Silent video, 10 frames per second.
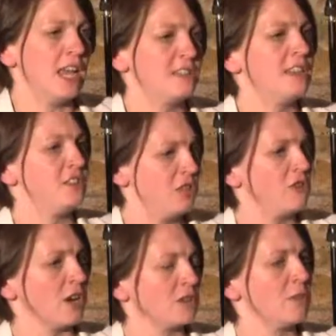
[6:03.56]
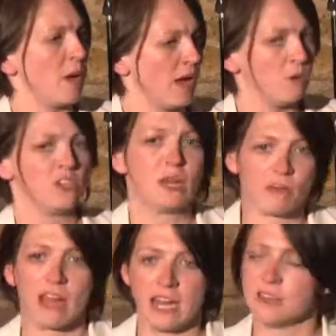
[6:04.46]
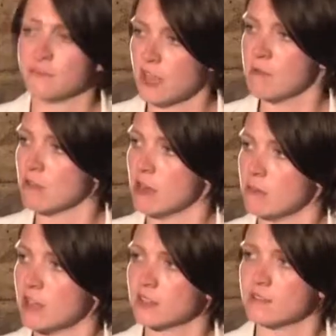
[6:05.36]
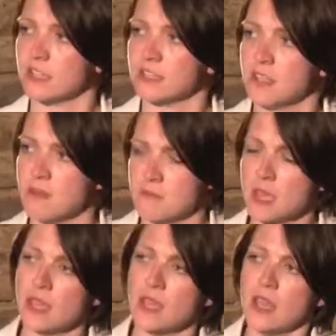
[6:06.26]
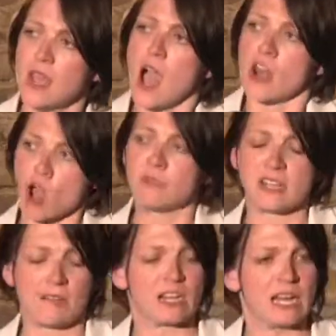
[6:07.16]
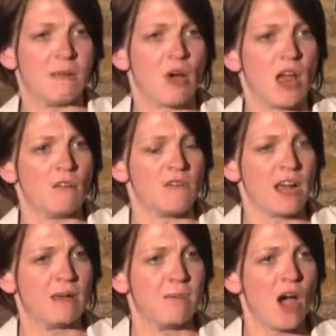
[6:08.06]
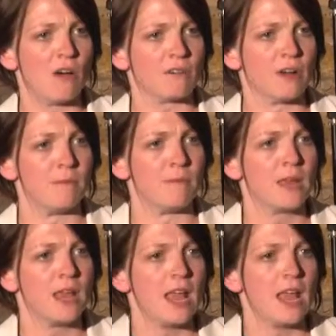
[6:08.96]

years since the introduction of the pill which liberated the female reproductive system. And I'm still having to clean my own fucking bathroom.